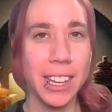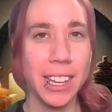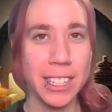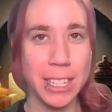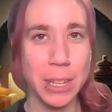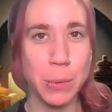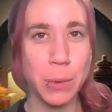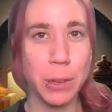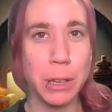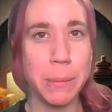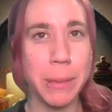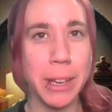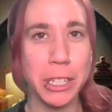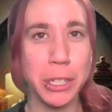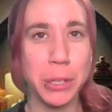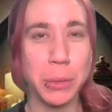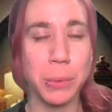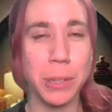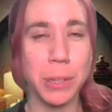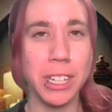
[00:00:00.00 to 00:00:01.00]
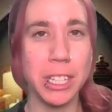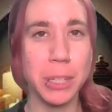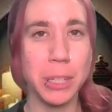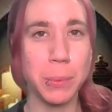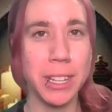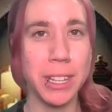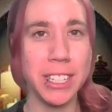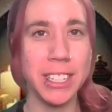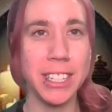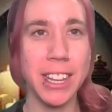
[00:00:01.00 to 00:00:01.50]
guys, and welcome back to Wellness
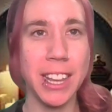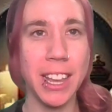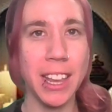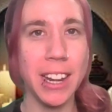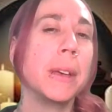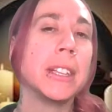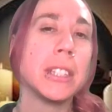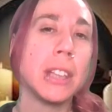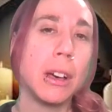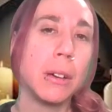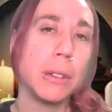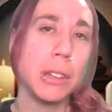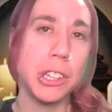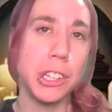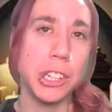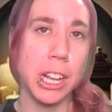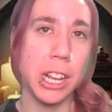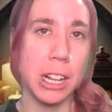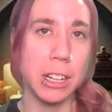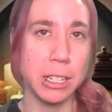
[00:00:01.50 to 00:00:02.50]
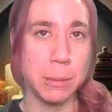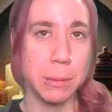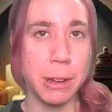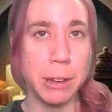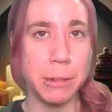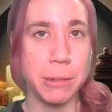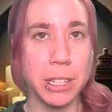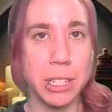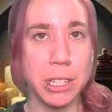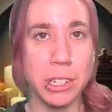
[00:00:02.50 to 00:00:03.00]
Wednesday. As always, shout out to
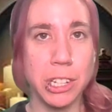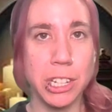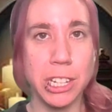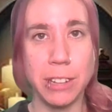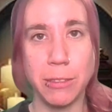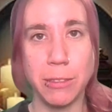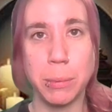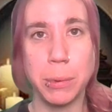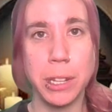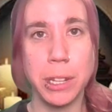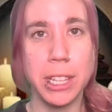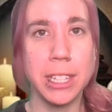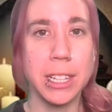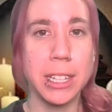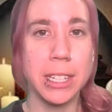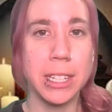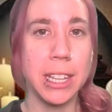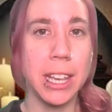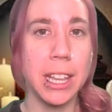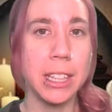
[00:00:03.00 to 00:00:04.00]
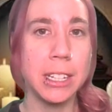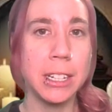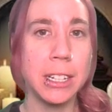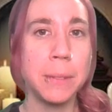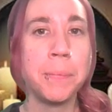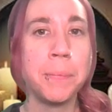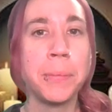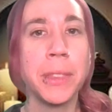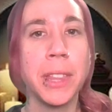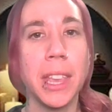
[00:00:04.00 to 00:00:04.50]
my research team for putting this all
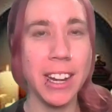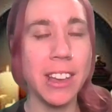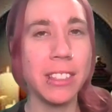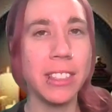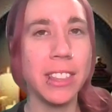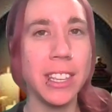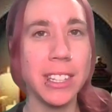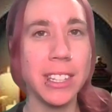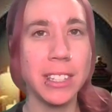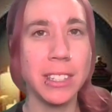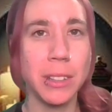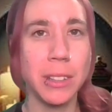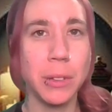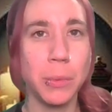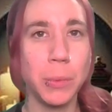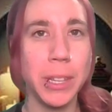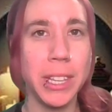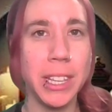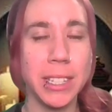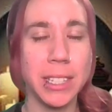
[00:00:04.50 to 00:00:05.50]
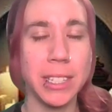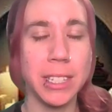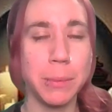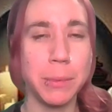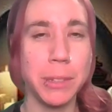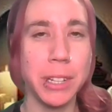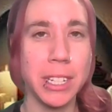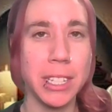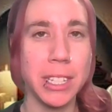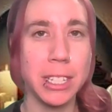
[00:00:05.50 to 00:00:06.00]
together. Now, this week's
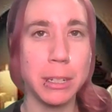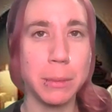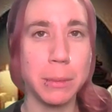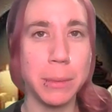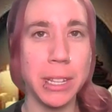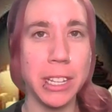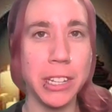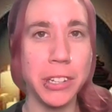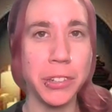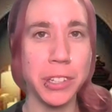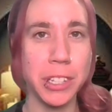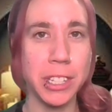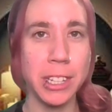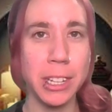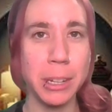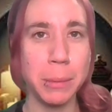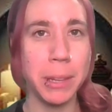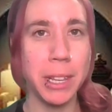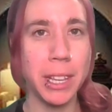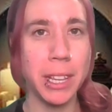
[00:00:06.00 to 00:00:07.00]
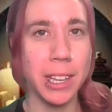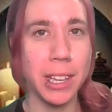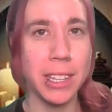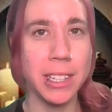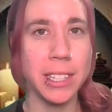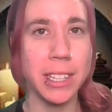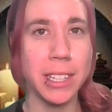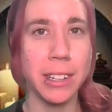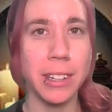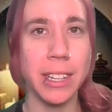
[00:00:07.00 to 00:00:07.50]
subject is a little bit interesting
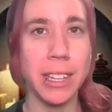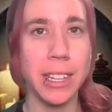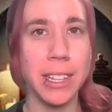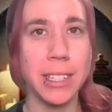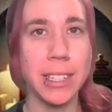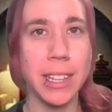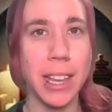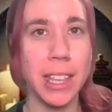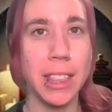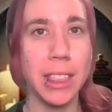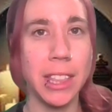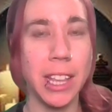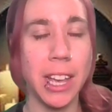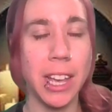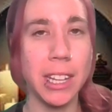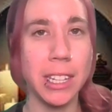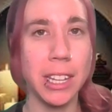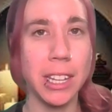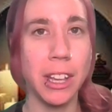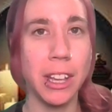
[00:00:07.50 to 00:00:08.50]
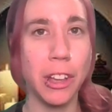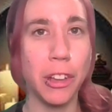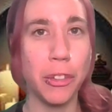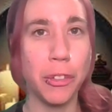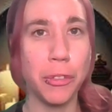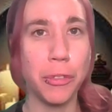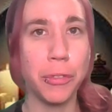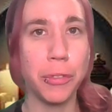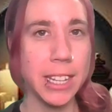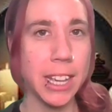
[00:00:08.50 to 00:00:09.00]
because there is a lot
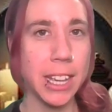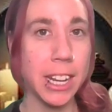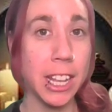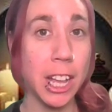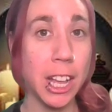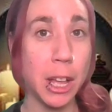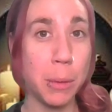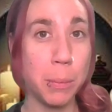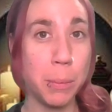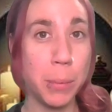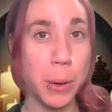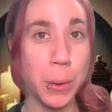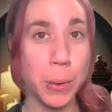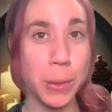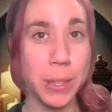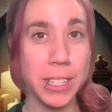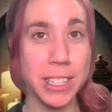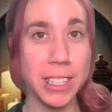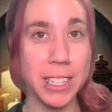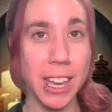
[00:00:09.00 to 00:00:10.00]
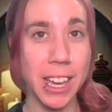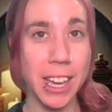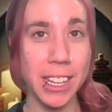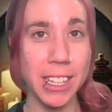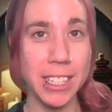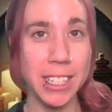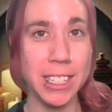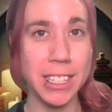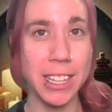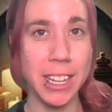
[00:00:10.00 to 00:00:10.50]
of data on both
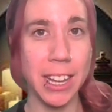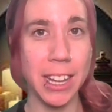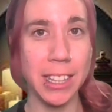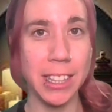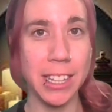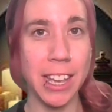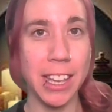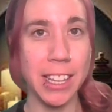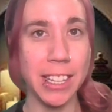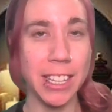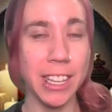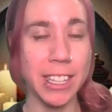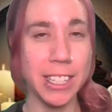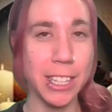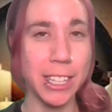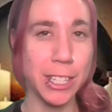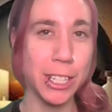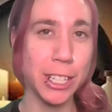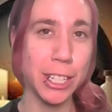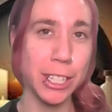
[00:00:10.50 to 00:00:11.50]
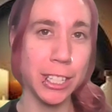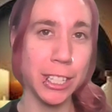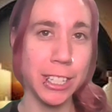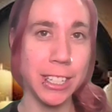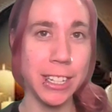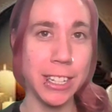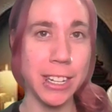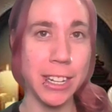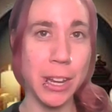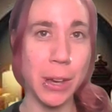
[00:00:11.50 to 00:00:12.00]
sides saying that yes, it's
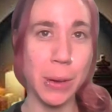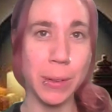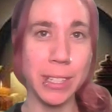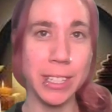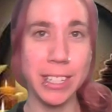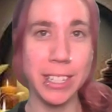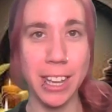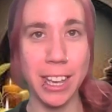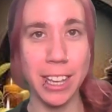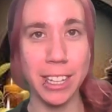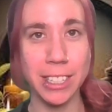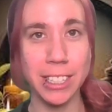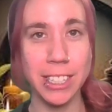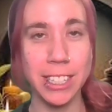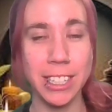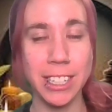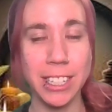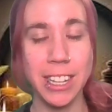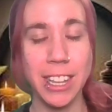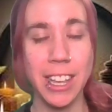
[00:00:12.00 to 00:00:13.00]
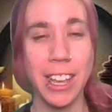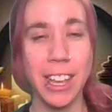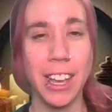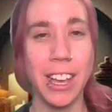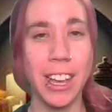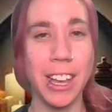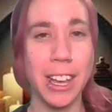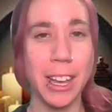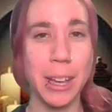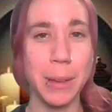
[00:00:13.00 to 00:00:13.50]
good, no, it's not good.
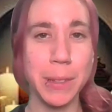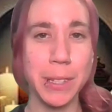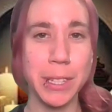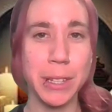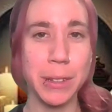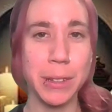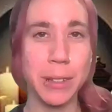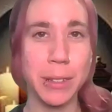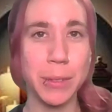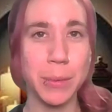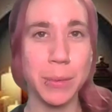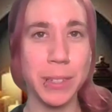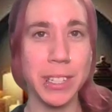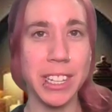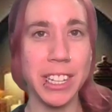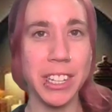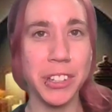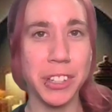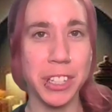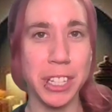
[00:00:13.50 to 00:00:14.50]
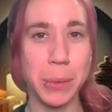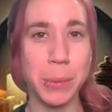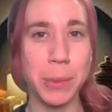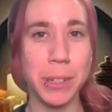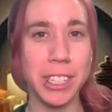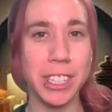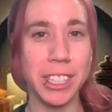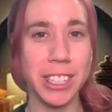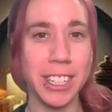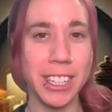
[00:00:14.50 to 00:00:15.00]
And so it was an interesting
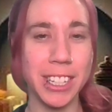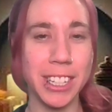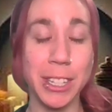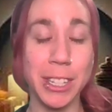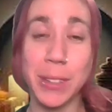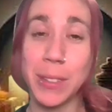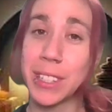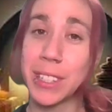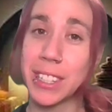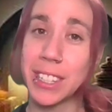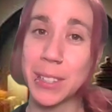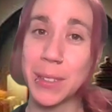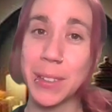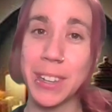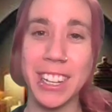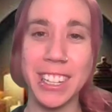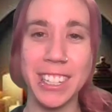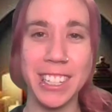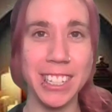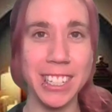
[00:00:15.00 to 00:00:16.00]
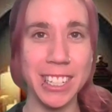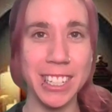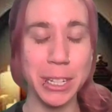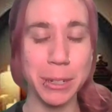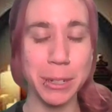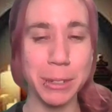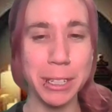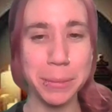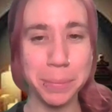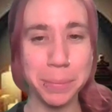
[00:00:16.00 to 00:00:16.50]
one to look into. So let's go ahead and get
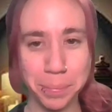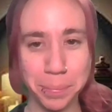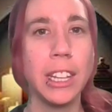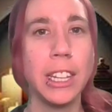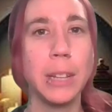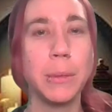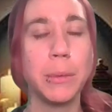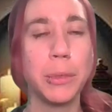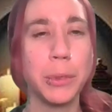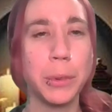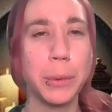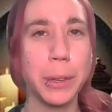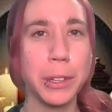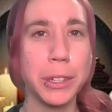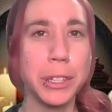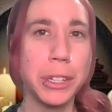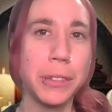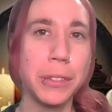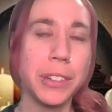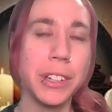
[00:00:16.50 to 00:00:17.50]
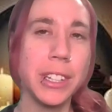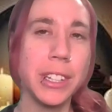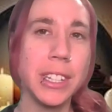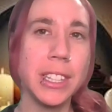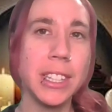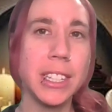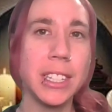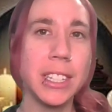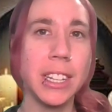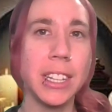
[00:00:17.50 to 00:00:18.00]
into it. Now, before we go too far
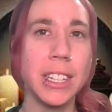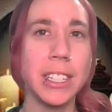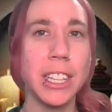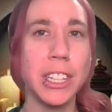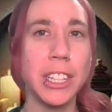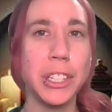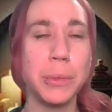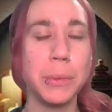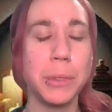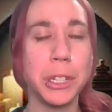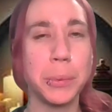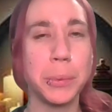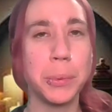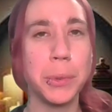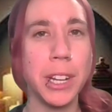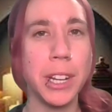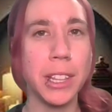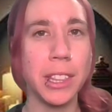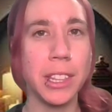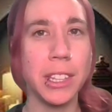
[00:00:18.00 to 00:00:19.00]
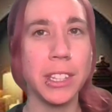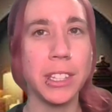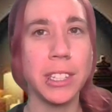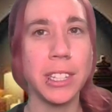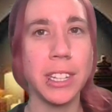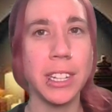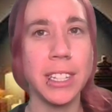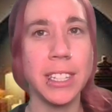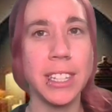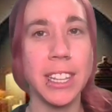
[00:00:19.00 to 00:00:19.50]
into the studies, I do want to point out the
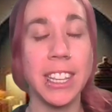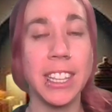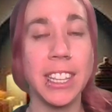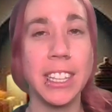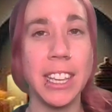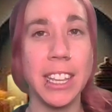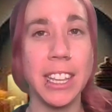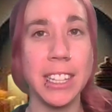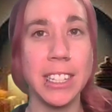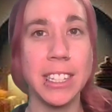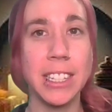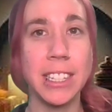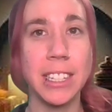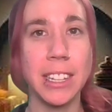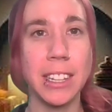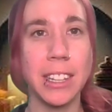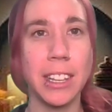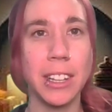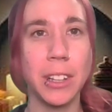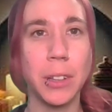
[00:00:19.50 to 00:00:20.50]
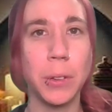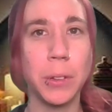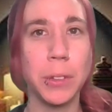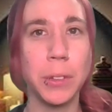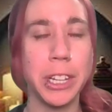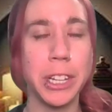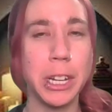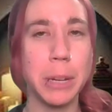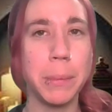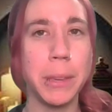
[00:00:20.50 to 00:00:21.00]
studies against
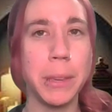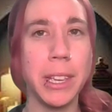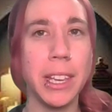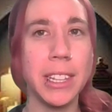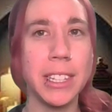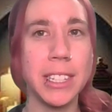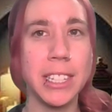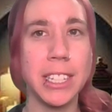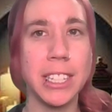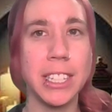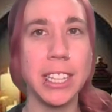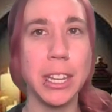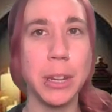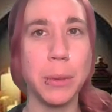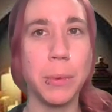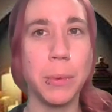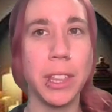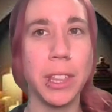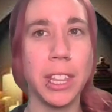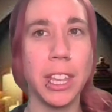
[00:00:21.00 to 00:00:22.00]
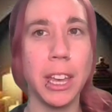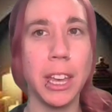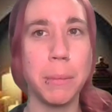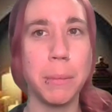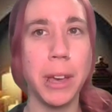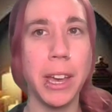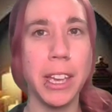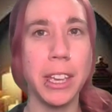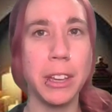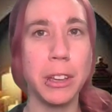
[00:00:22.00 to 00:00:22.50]
cold therapy assisting with
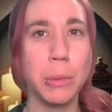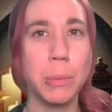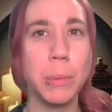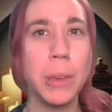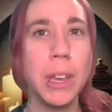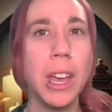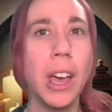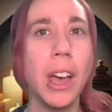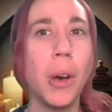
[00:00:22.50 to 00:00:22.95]
gut biome